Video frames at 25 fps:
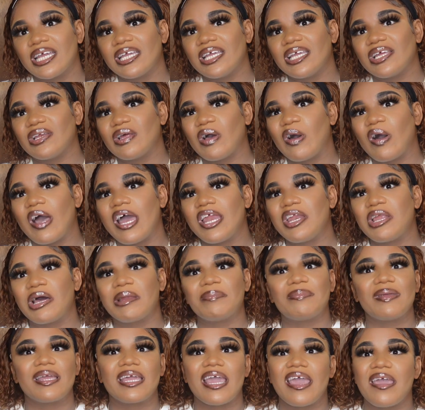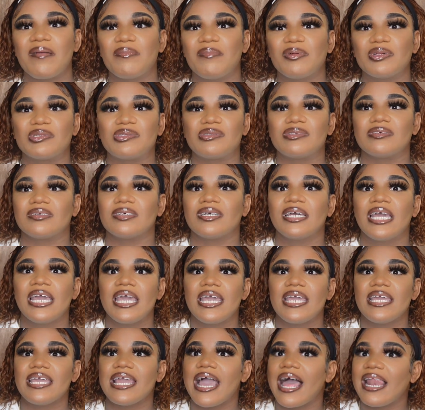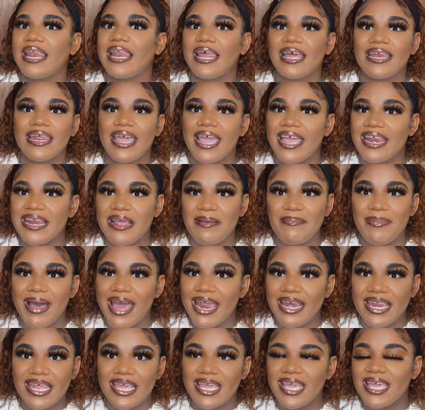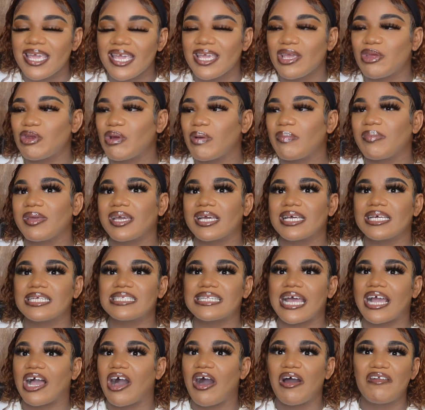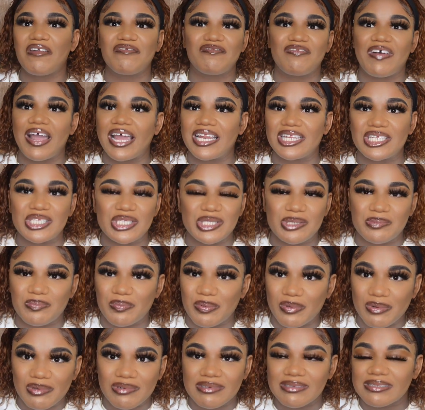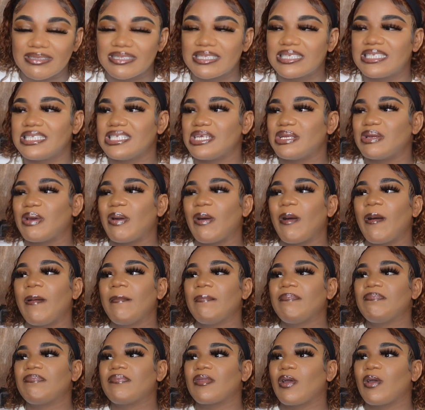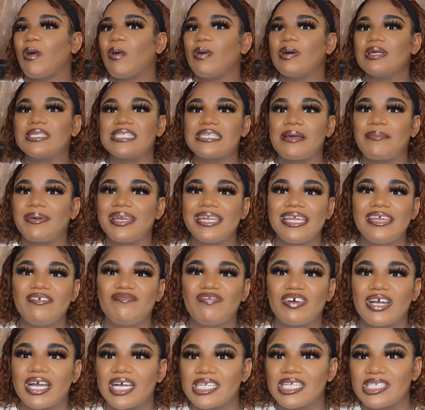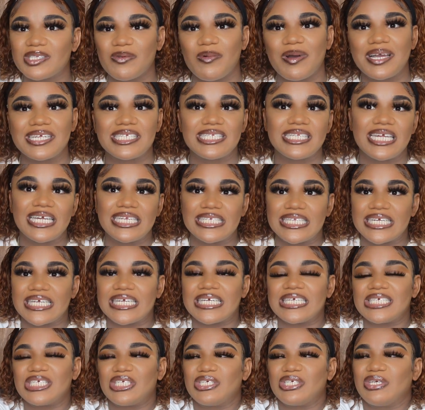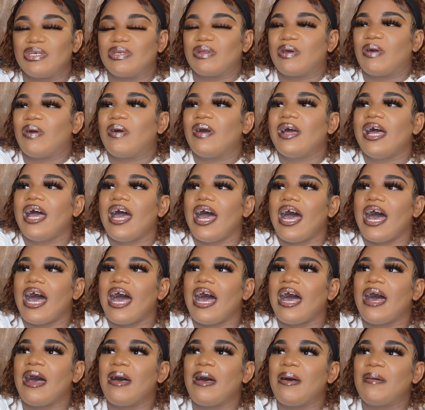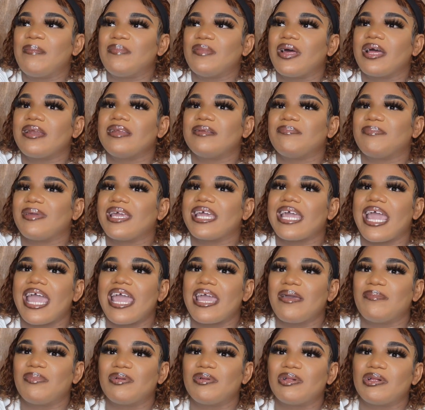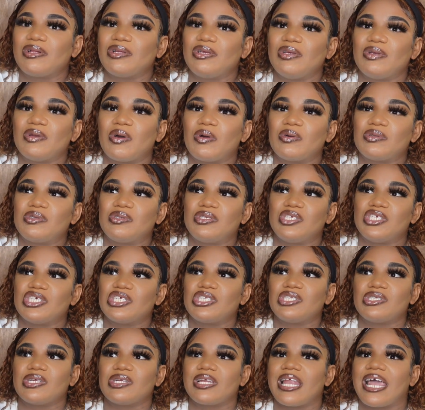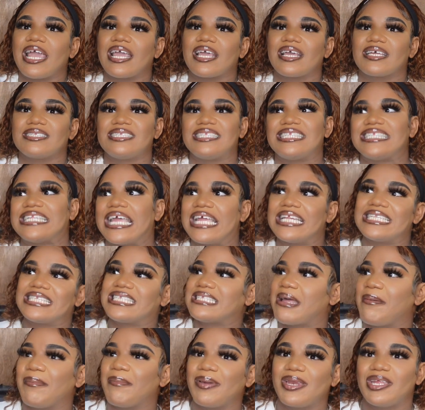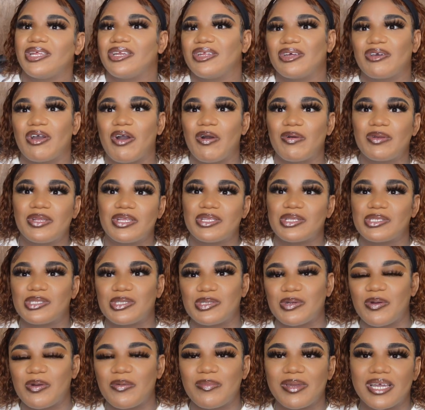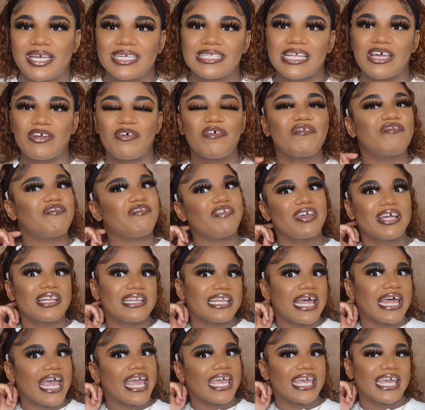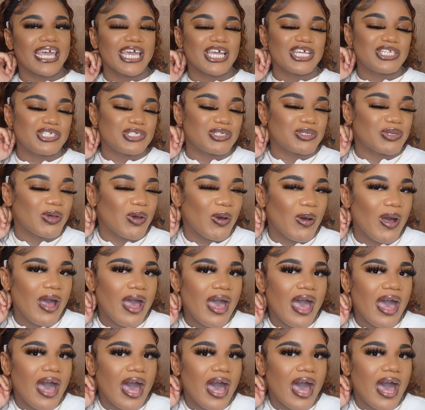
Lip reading: you know, and not being able to yell at anybody, you know, because I can't find the spoons, you know, or somebody forgot to wash their dish, you know, not being able, you know, just to like send somebody to go to the store because I don't feel like it, you know,